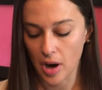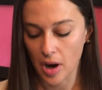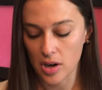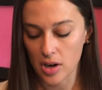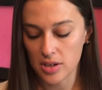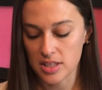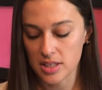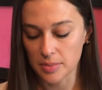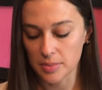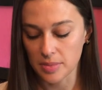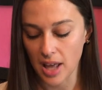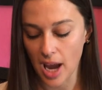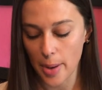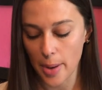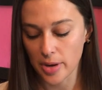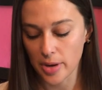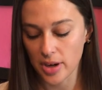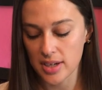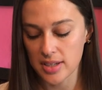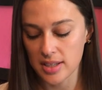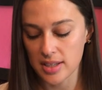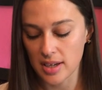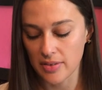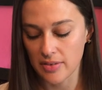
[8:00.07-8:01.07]
are some
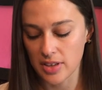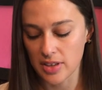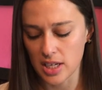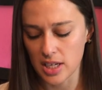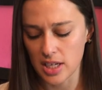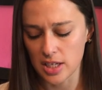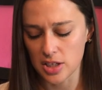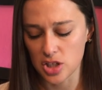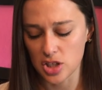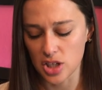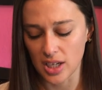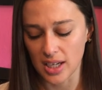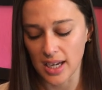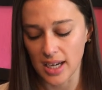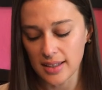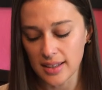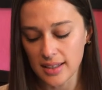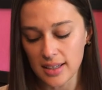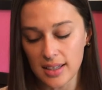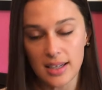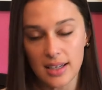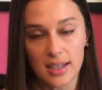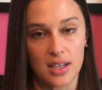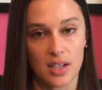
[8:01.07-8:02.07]
libraries of the
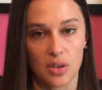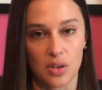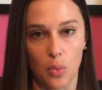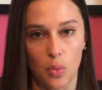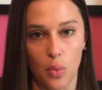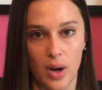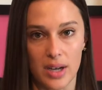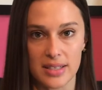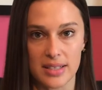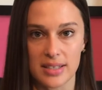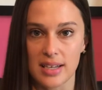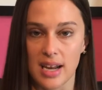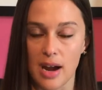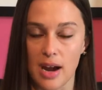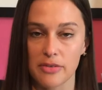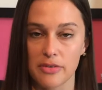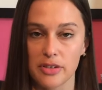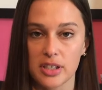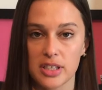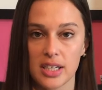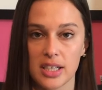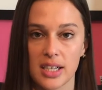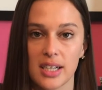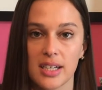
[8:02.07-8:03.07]
Chinketi in West
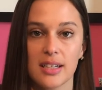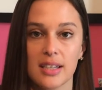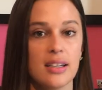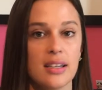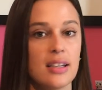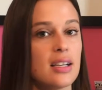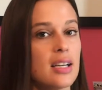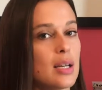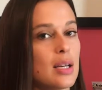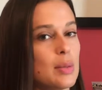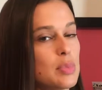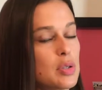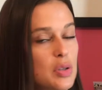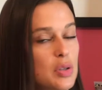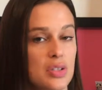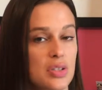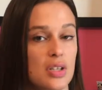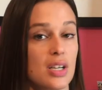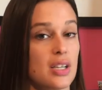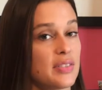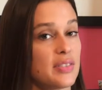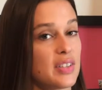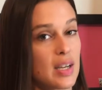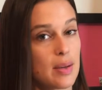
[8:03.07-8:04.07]
Africa. I'm so
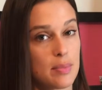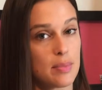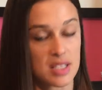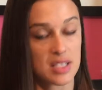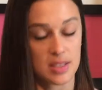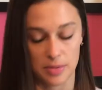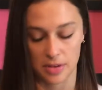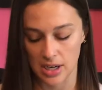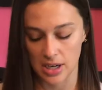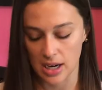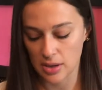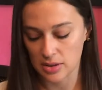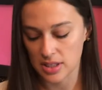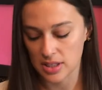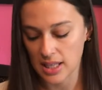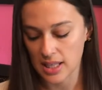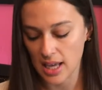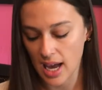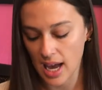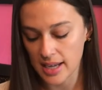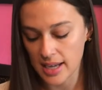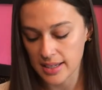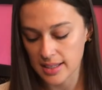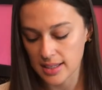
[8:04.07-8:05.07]
sorry if I mispronounced
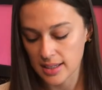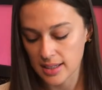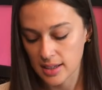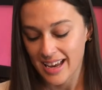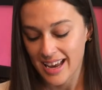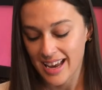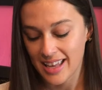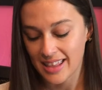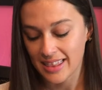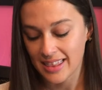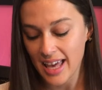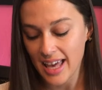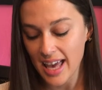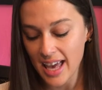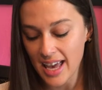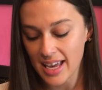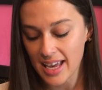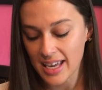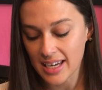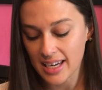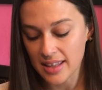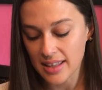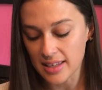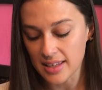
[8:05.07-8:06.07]
that. And
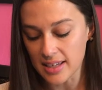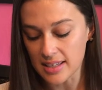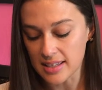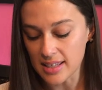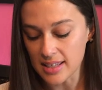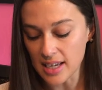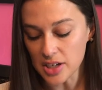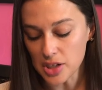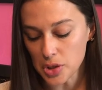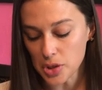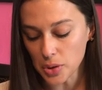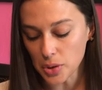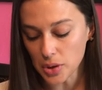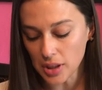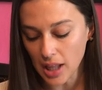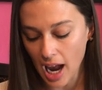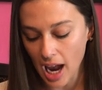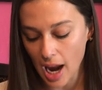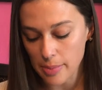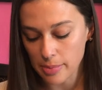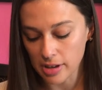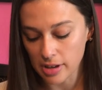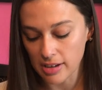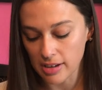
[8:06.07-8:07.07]
then the Central
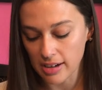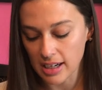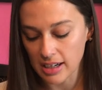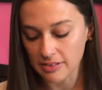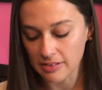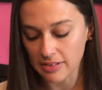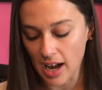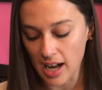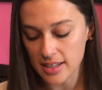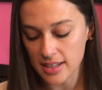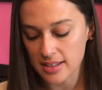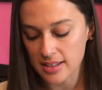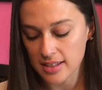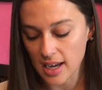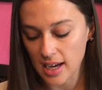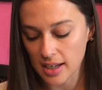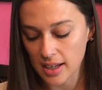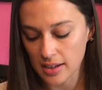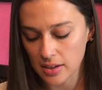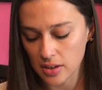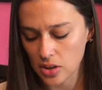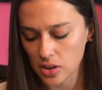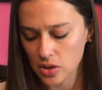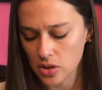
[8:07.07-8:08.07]
Library of
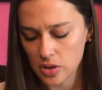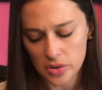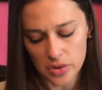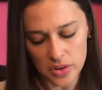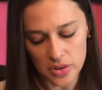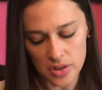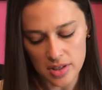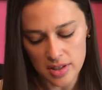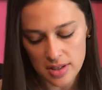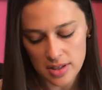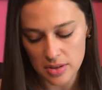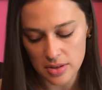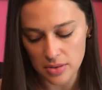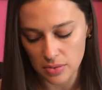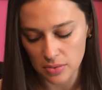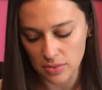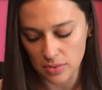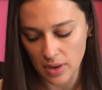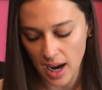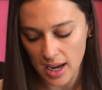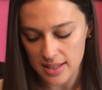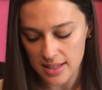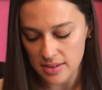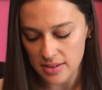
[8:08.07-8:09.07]
Astan Quds
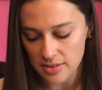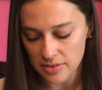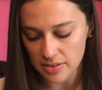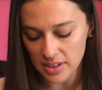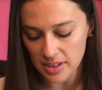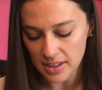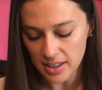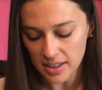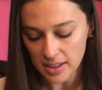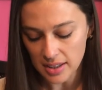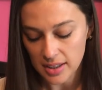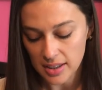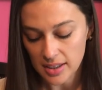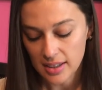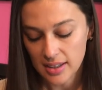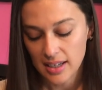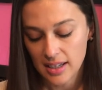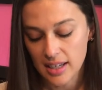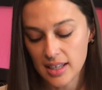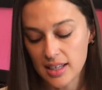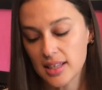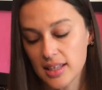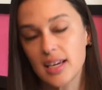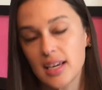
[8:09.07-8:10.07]
Razavi
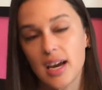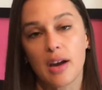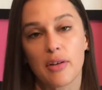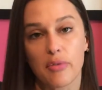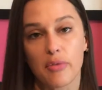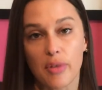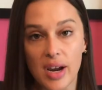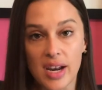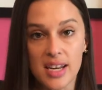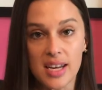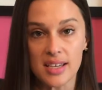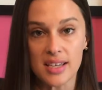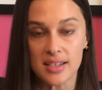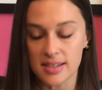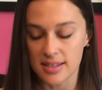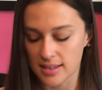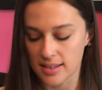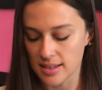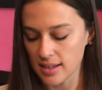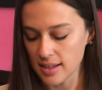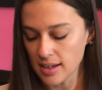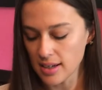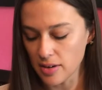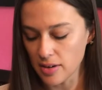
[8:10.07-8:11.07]
in the Iranian
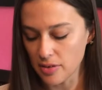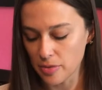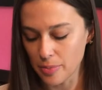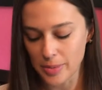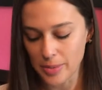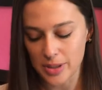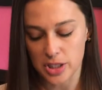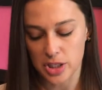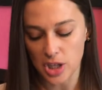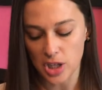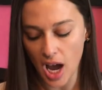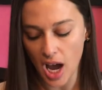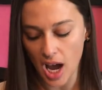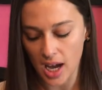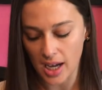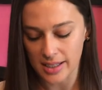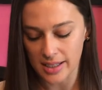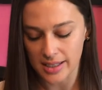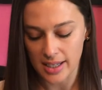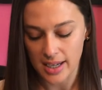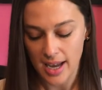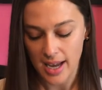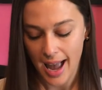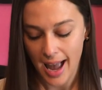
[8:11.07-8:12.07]
city of
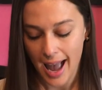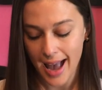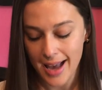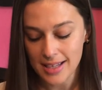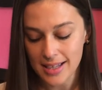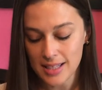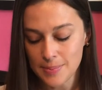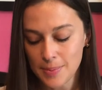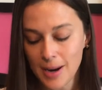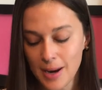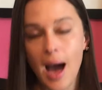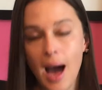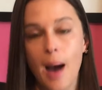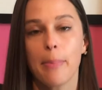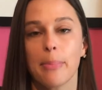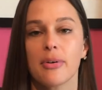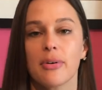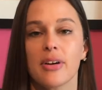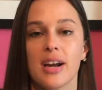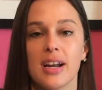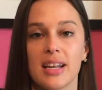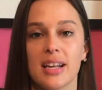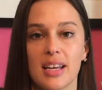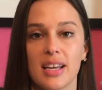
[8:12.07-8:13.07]
Mashhad has been
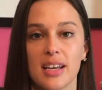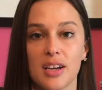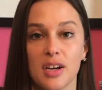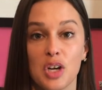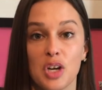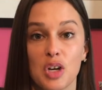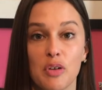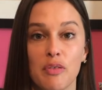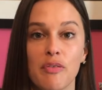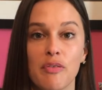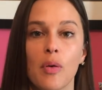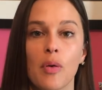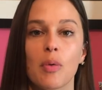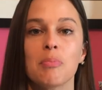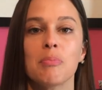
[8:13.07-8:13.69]
operating for